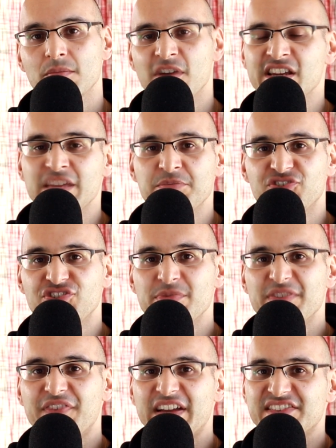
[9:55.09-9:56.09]
My name is
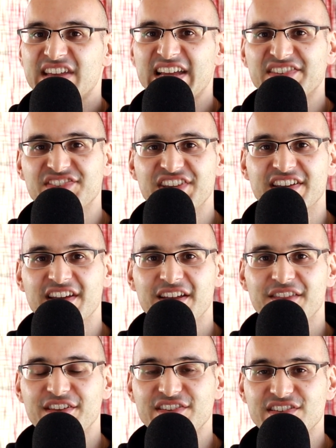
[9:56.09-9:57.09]
Jimmy Fantastic.
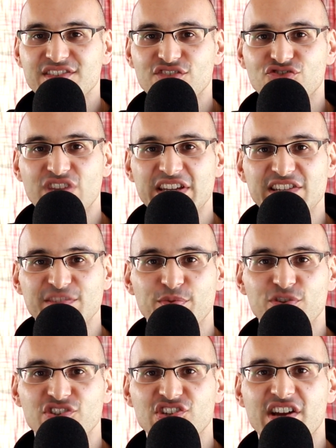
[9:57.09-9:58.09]
This is the Shredded
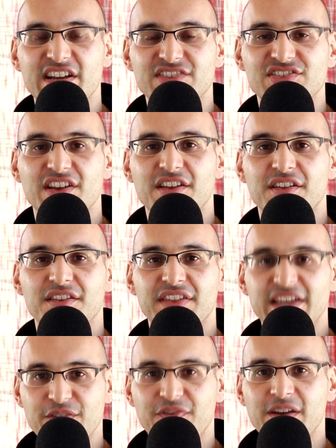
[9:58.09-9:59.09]
Sports Science.
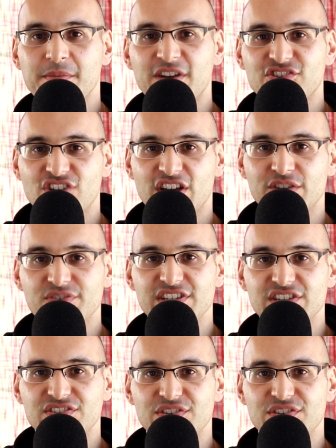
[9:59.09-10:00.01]
Thank you very much, and I'll see you